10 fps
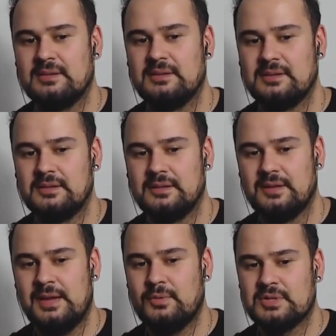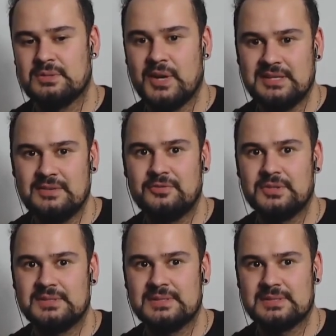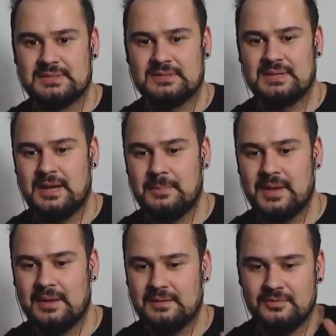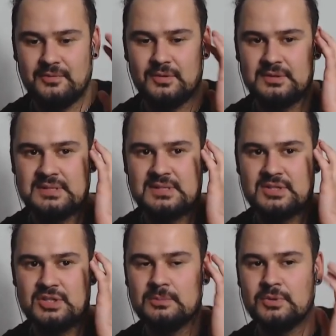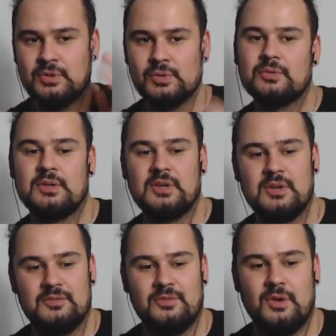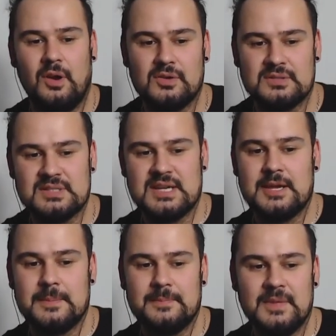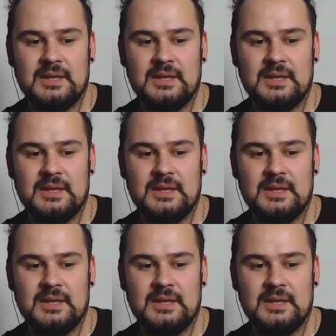Uh, I was waiting for this comeback, for this debut for a long time,